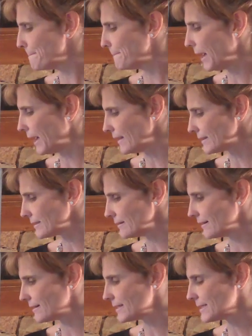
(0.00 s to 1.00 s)
But
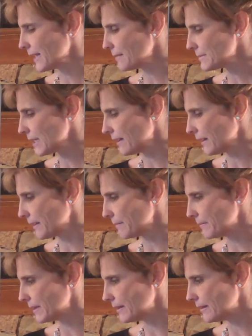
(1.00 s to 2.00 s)
at the same
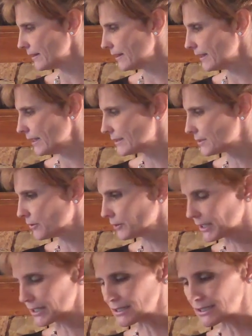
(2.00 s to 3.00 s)
time, it's
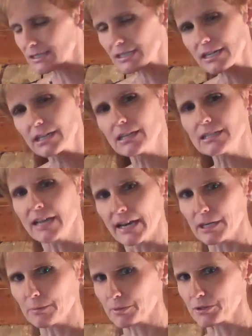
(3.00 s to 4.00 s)
only a teeny
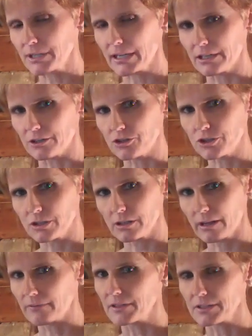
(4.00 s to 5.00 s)
tiny percentage
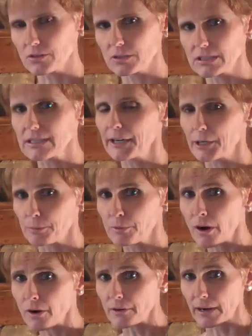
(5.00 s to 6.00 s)
of this entire
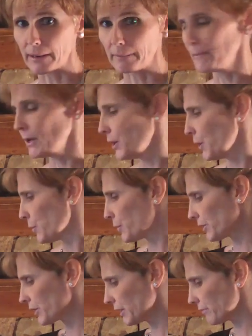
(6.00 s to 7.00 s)
program
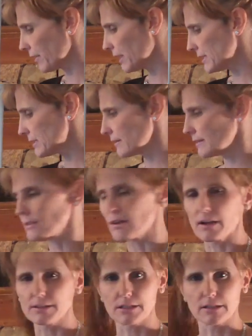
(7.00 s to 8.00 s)
where you're going to run into these
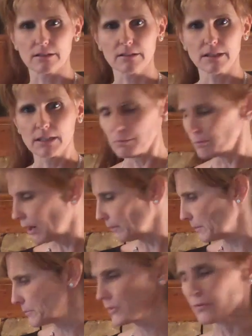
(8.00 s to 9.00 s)
causing
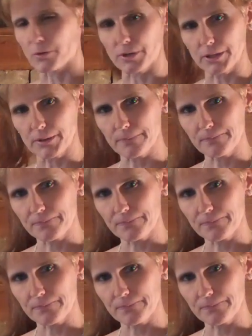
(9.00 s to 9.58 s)
problems for you.